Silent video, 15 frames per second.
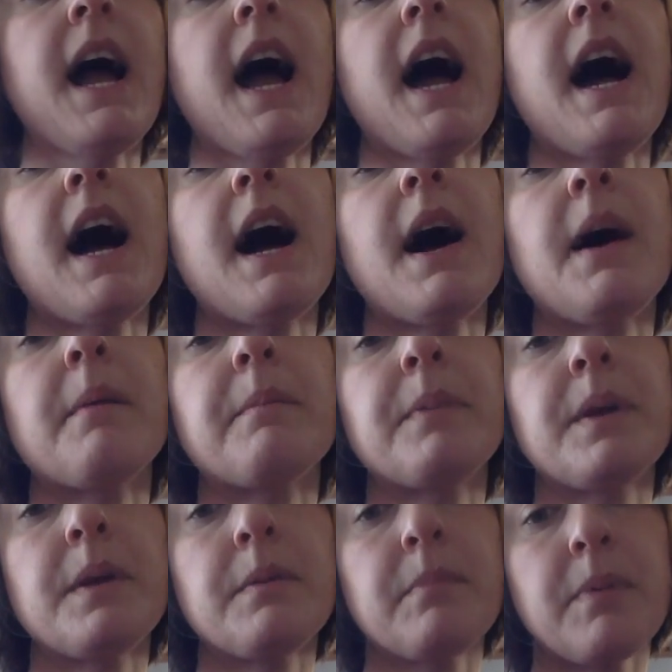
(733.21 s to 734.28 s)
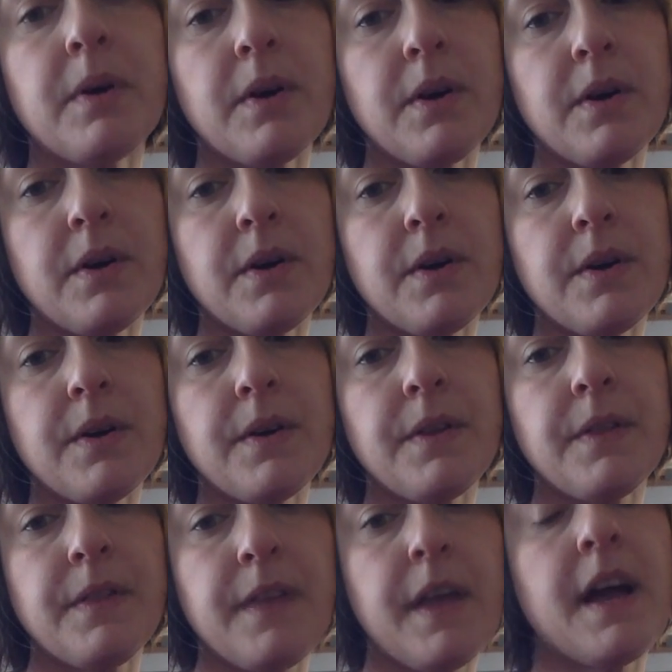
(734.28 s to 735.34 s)
Happy
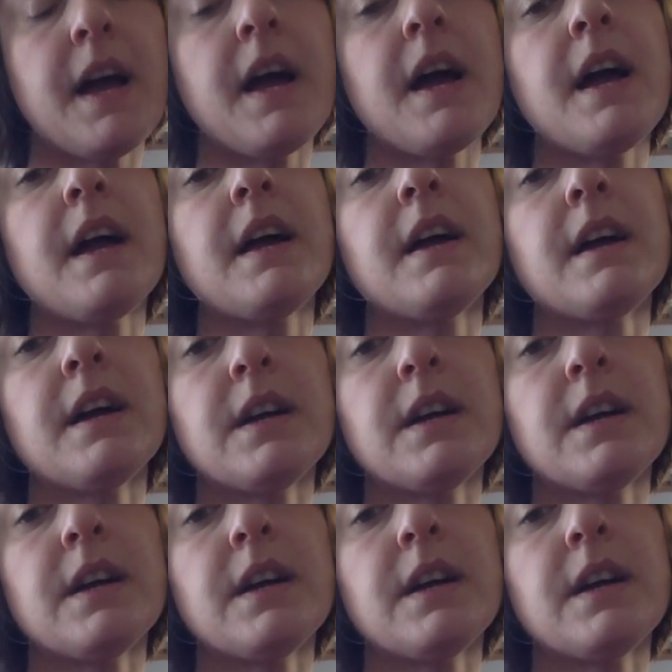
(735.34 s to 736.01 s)
birthday